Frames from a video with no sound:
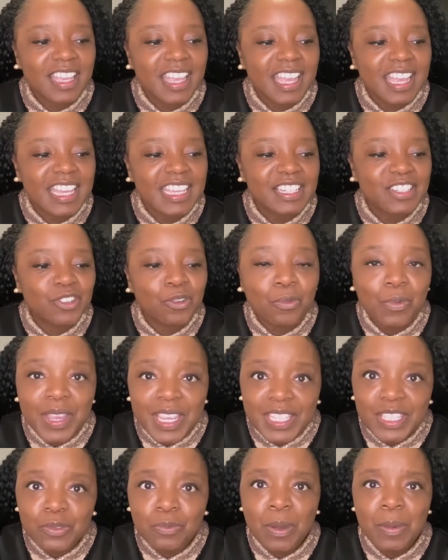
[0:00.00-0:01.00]
and we
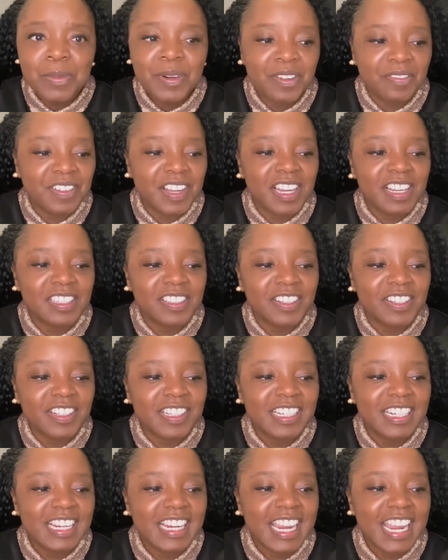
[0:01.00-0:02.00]
as women of
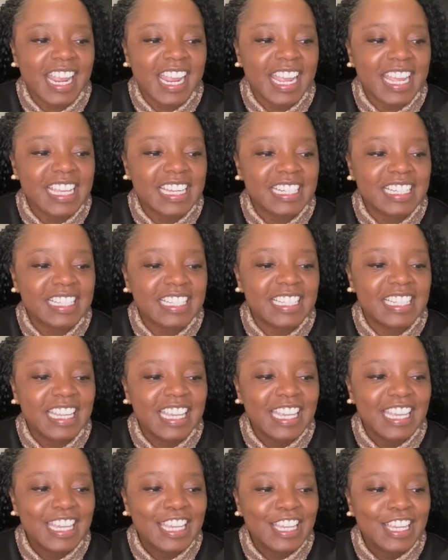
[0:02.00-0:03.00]
color, and
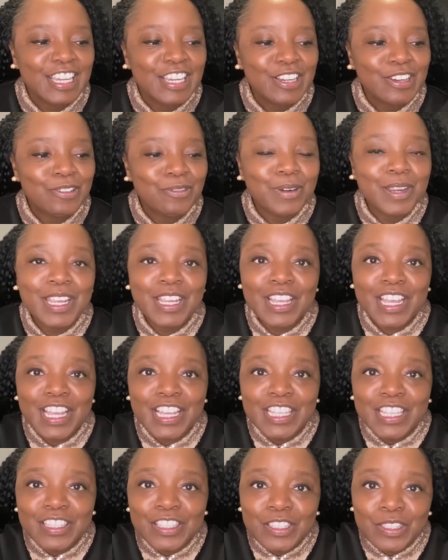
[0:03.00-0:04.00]
we
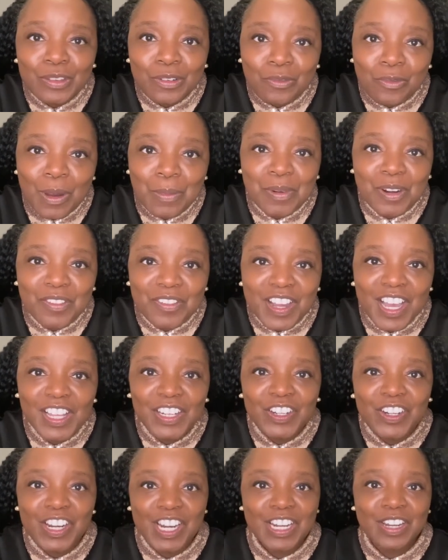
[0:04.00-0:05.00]
as women of
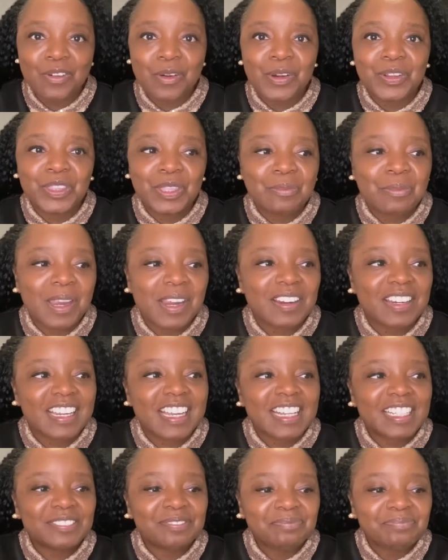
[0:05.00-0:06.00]
color in North
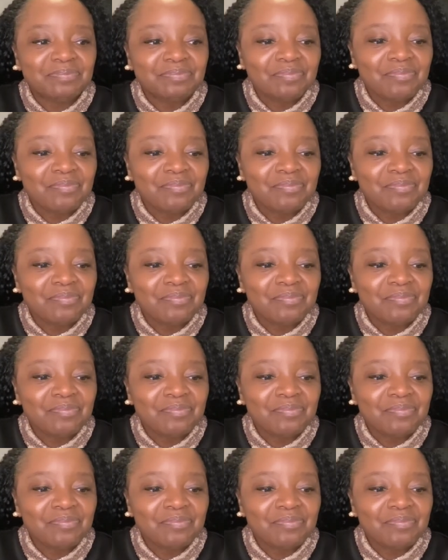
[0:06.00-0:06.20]
America